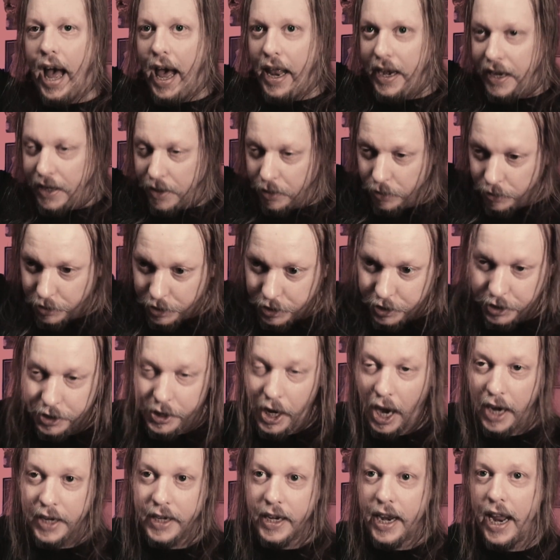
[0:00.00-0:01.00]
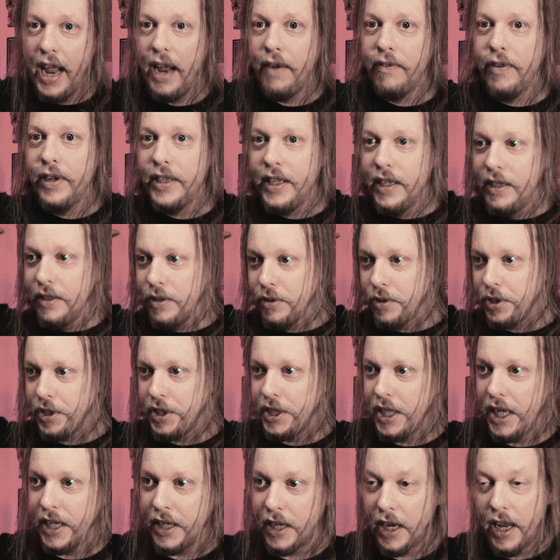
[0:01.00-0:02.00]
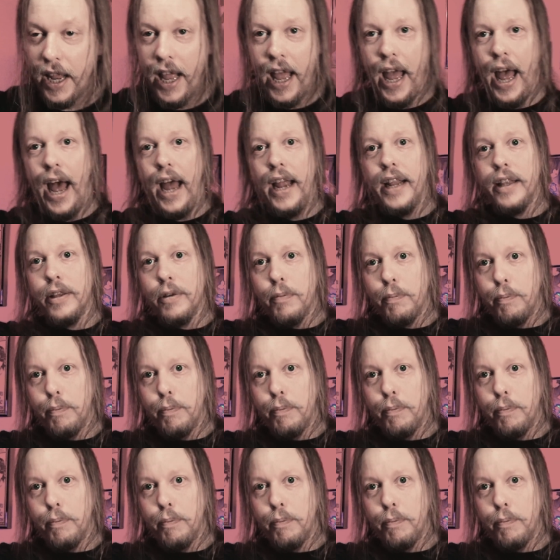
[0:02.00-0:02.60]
and you shot everything to shit into